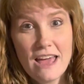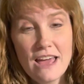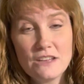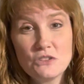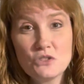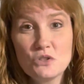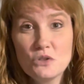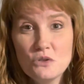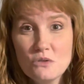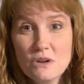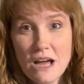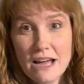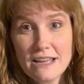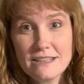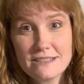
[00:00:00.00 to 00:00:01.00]
2
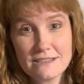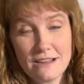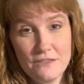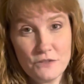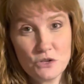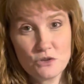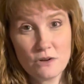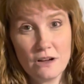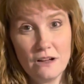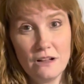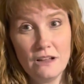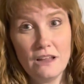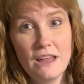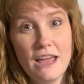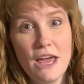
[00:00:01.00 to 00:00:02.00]
nights on the
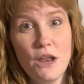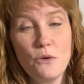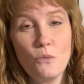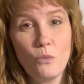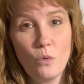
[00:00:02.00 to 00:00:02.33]
trail, and